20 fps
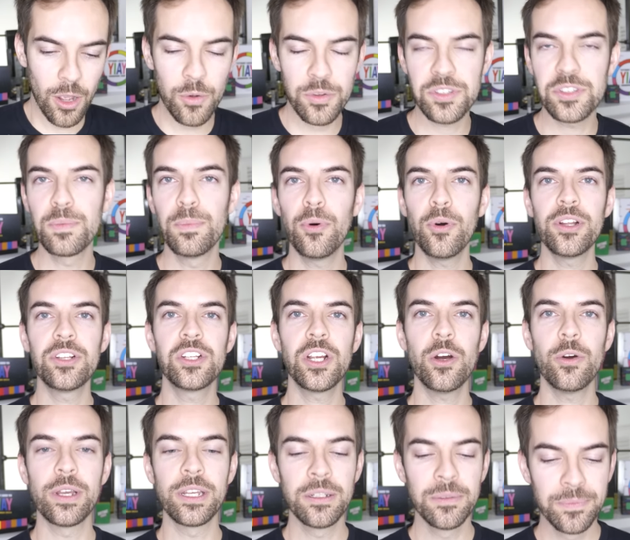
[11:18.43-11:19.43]
Oh, it's your boy
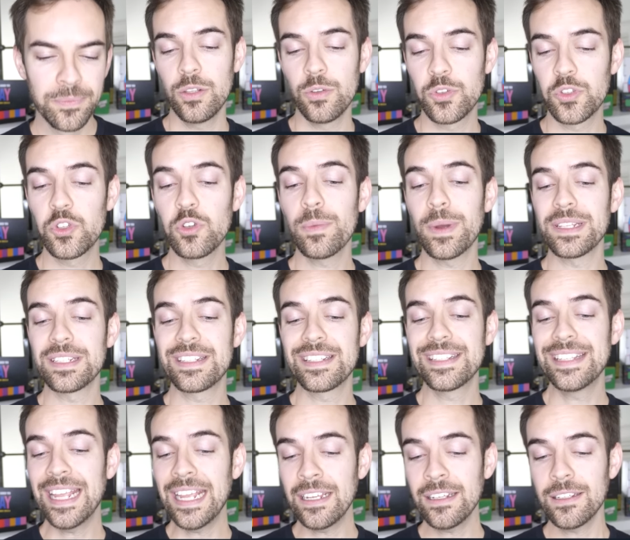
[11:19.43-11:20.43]
Joey. You assume I
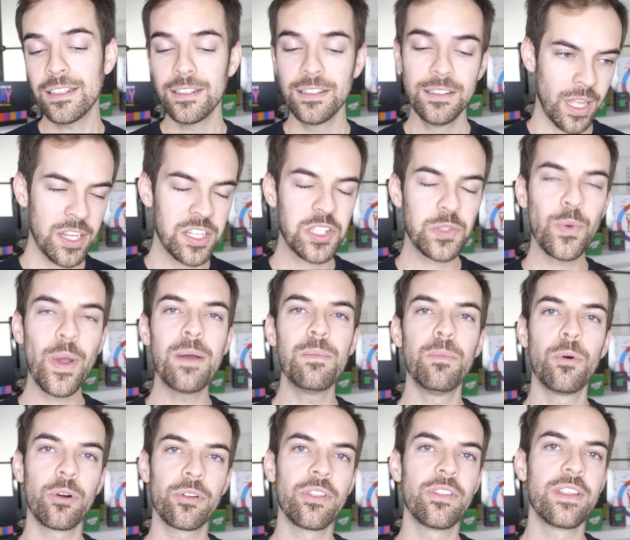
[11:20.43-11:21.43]
stink? I
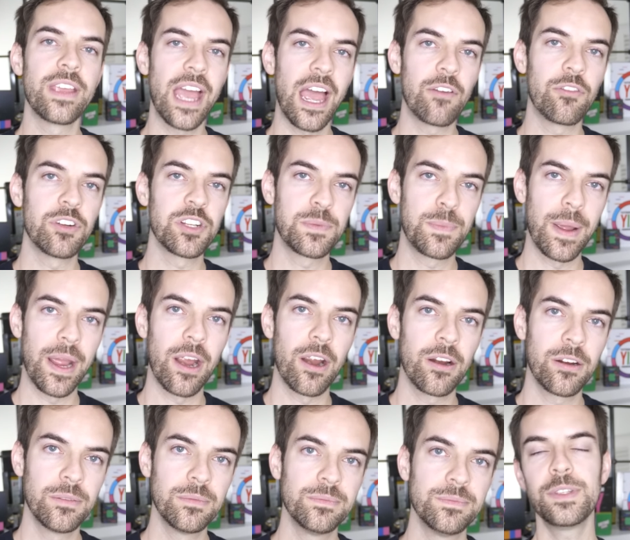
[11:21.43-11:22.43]
sweat more than the average
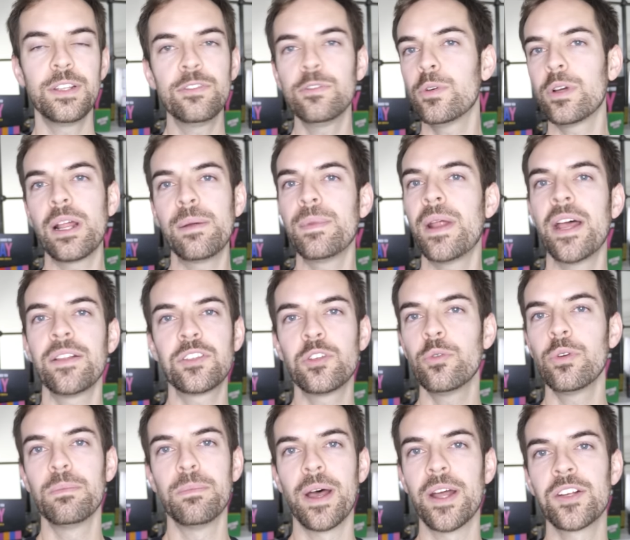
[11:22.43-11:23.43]
bear, even when I'm not
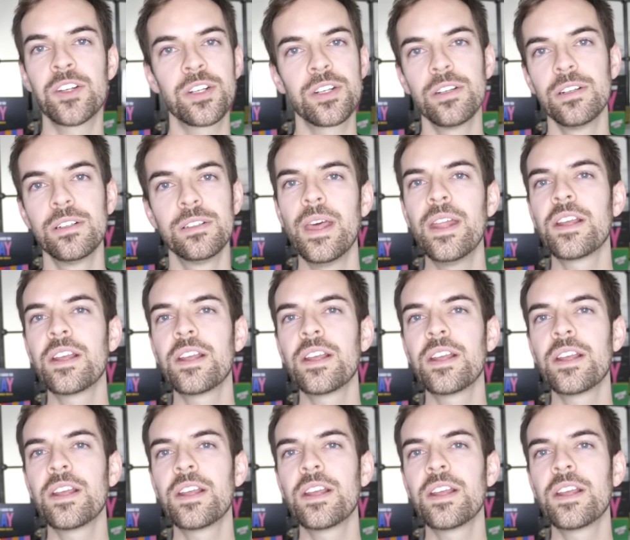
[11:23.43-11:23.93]
doing much.